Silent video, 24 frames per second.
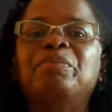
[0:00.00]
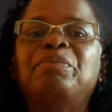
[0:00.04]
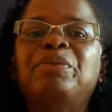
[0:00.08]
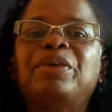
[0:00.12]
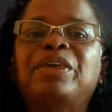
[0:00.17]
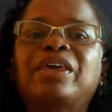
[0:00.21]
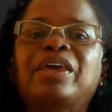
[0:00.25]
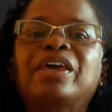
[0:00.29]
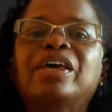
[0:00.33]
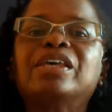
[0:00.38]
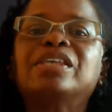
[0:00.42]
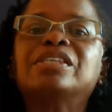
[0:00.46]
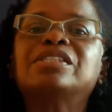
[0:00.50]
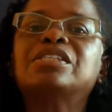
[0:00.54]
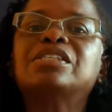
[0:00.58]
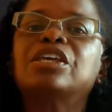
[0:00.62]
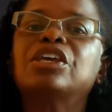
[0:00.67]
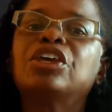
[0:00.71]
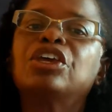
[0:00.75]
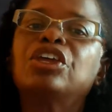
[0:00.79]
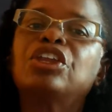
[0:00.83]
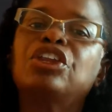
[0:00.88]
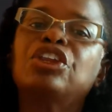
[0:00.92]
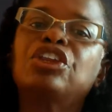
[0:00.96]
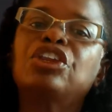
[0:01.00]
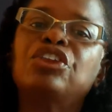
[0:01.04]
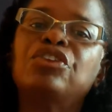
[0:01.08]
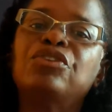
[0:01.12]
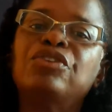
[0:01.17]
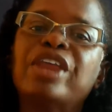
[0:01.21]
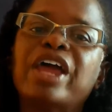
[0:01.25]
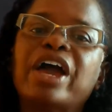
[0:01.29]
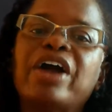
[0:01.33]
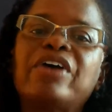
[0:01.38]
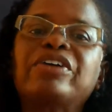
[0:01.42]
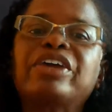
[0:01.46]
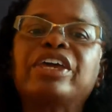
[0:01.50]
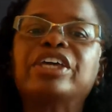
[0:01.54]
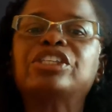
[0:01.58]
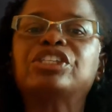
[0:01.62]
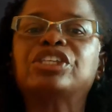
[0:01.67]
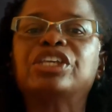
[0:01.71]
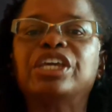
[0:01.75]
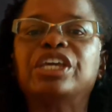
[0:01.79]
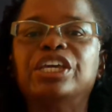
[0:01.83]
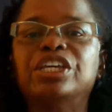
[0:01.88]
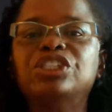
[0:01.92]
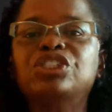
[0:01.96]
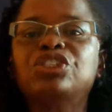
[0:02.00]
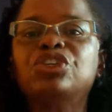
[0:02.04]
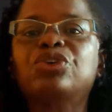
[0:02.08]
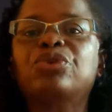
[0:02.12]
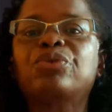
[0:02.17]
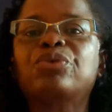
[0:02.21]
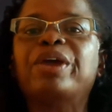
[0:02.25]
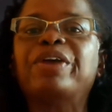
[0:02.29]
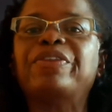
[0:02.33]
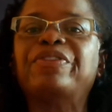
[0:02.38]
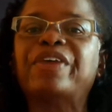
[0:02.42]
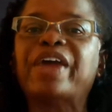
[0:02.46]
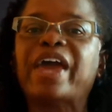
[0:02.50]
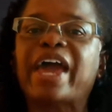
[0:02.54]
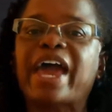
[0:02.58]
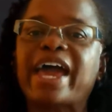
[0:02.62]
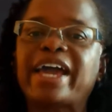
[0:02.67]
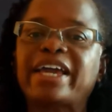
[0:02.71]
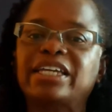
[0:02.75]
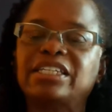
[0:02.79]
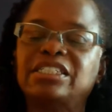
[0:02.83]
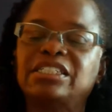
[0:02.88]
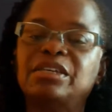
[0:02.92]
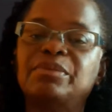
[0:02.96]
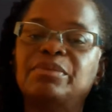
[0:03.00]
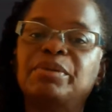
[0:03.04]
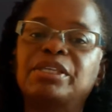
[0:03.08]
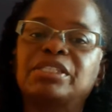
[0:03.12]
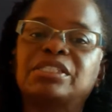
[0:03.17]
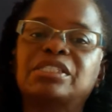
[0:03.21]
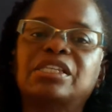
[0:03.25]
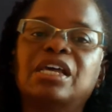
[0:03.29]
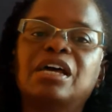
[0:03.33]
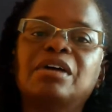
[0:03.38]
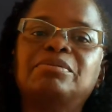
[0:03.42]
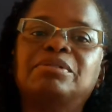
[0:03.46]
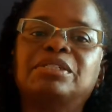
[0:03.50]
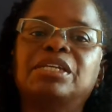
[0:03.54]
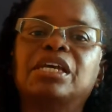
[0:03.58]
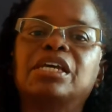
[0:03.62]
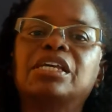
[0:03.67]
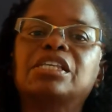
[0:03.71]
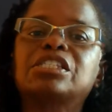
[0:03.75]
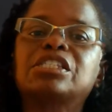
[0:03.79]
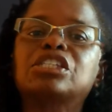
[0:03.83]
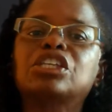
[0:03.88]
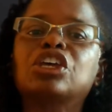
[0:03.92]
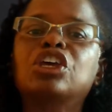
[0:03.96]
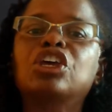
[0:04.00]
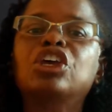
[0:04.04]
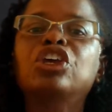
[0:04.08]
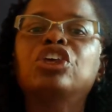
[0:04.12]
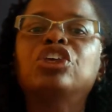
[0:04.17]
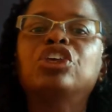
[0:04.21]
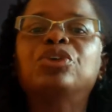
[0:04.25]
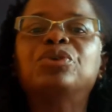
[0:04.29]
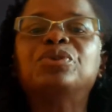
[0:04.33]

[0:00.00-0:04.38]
because you now get to integrate the academic subjects